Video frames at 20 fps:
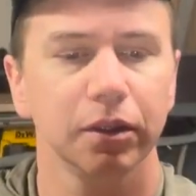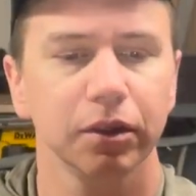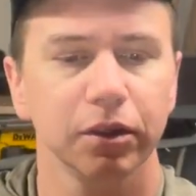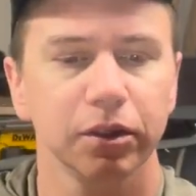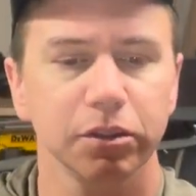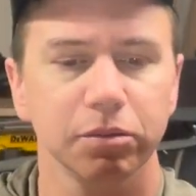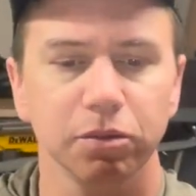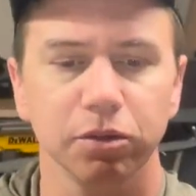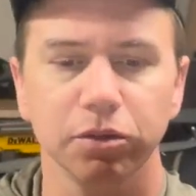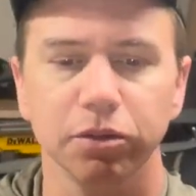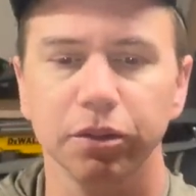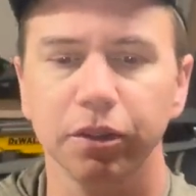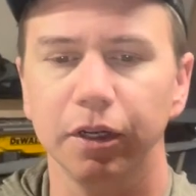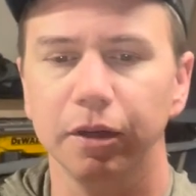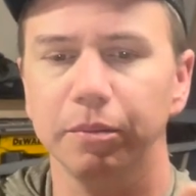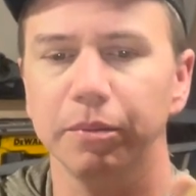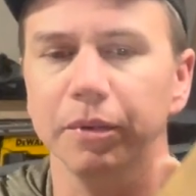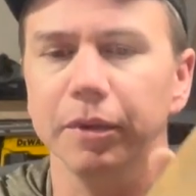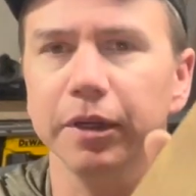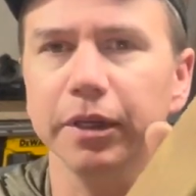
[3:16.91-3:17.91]
spruced it
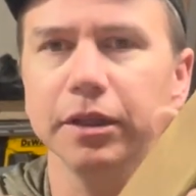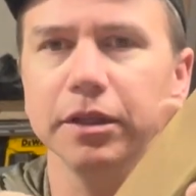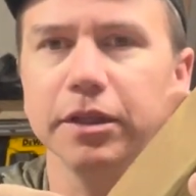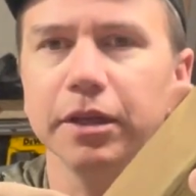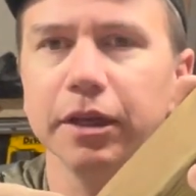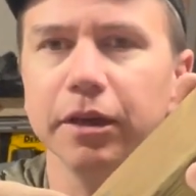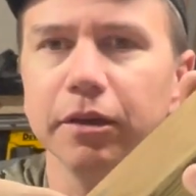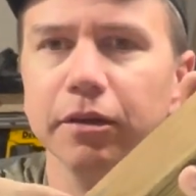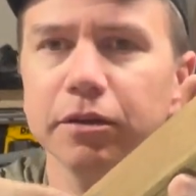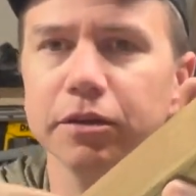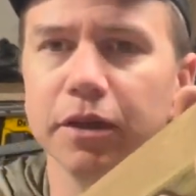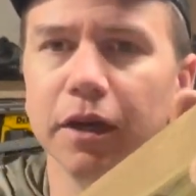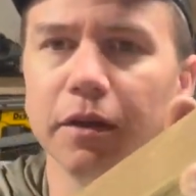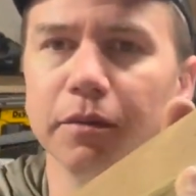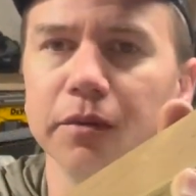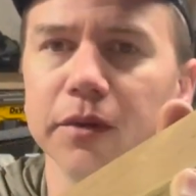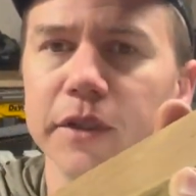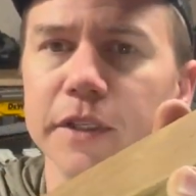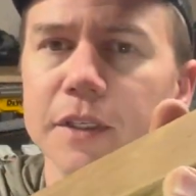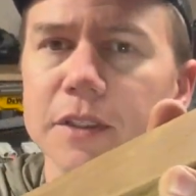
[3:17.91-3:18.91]
up, and it goes on
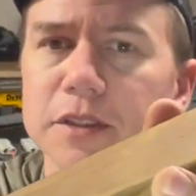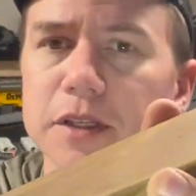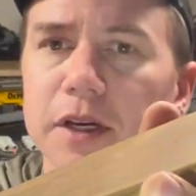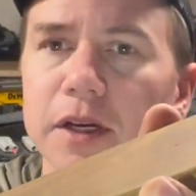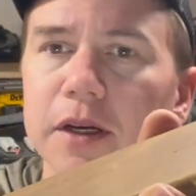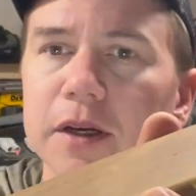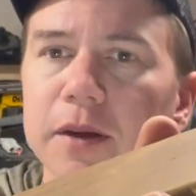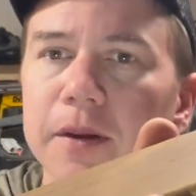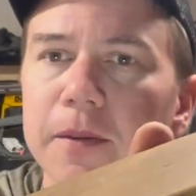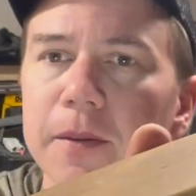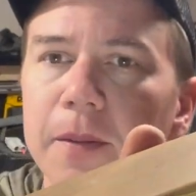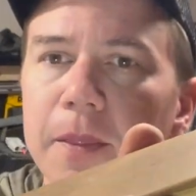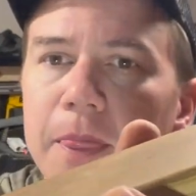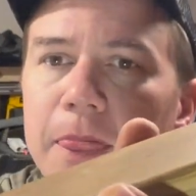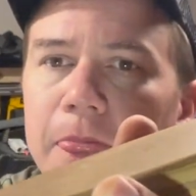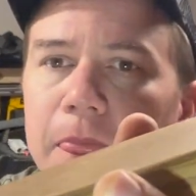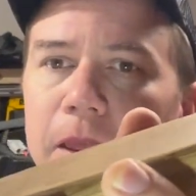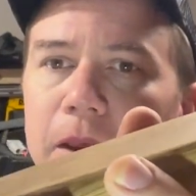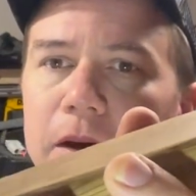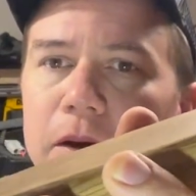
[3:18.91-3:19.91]
with these
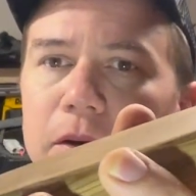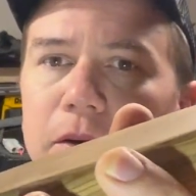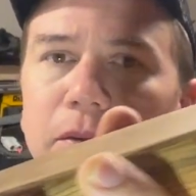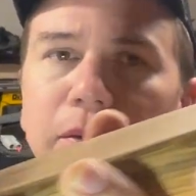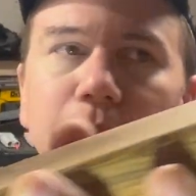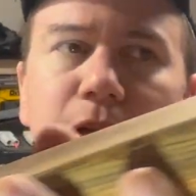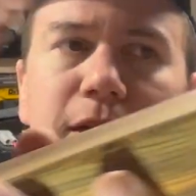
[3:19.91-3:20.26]
wing